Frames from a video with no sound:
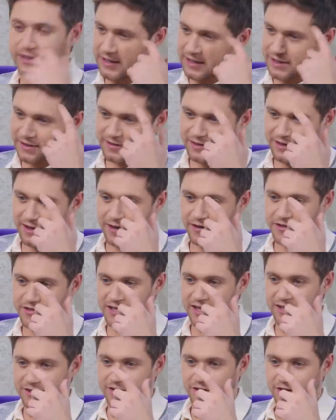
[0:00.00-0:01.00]
it clears
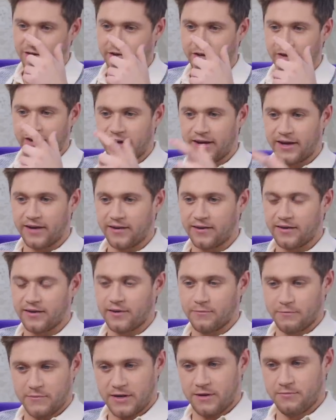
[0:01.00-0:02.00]
that thought in your head. And
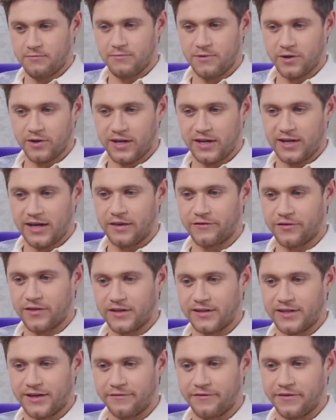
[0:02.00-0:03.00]
I'm, I'm lucky that I've
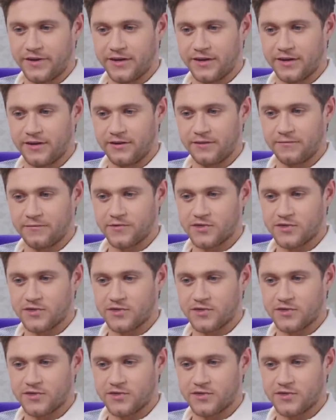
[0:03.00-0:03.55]
got that vehicle,